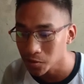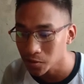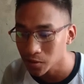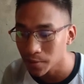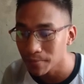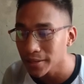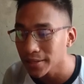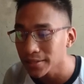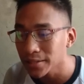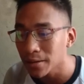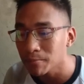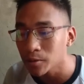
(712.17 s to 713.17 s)
Because the
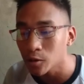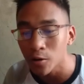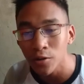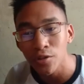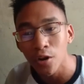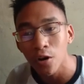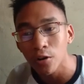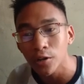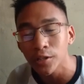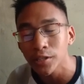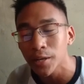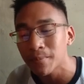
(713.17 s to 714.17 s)
biggest number
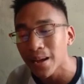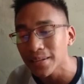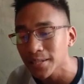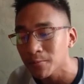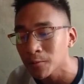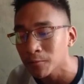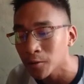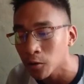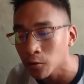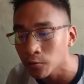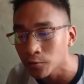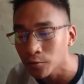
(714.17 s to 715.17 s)
or the
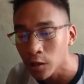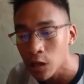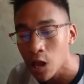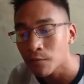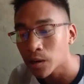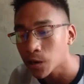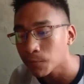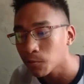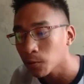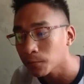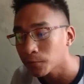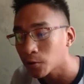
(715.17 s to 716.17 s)
maximum of
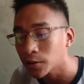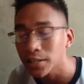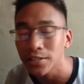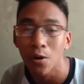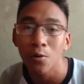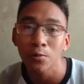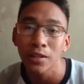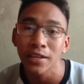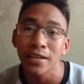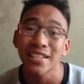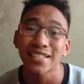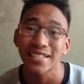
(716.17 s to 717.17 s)
variable 4 is
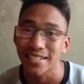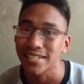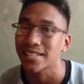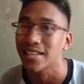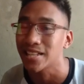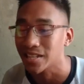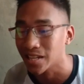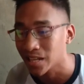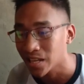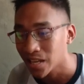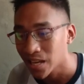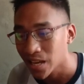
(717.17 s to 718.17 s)
only
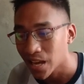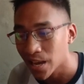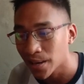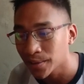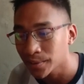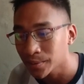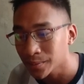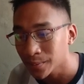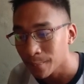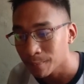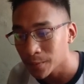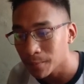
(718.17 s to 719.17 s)
16,
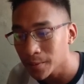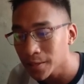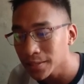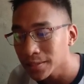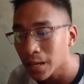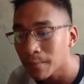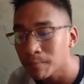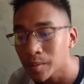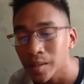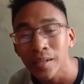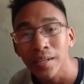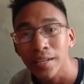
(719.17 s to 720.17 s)
and the biggest
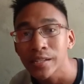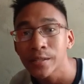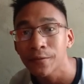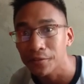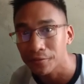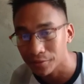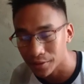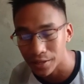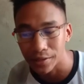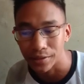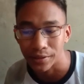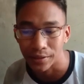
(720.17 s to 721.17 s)
number is
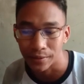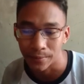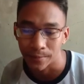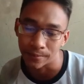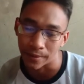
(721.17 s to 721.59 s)
15.